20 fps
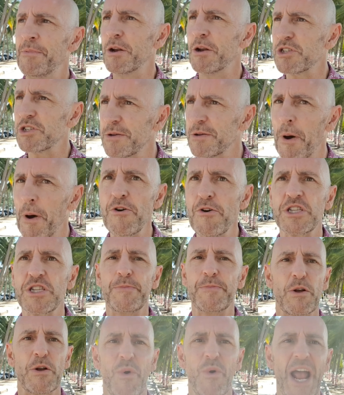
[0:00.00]
but it was supposed to
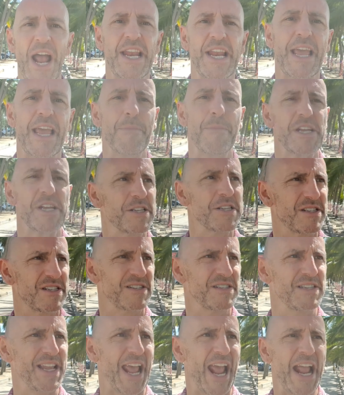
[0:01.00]
be raining, but it
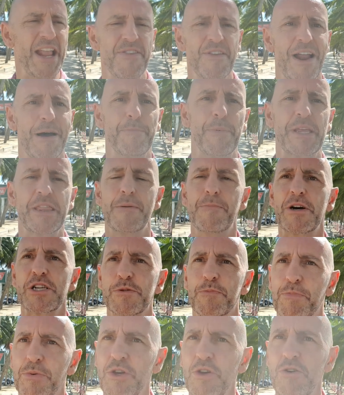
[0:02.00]
ended up being the
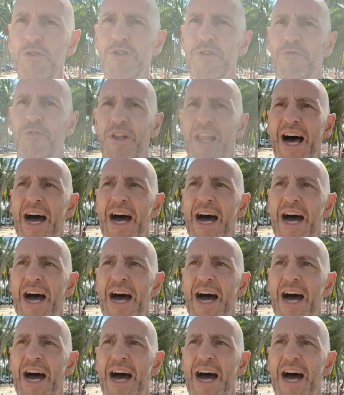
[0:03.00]
most beautiful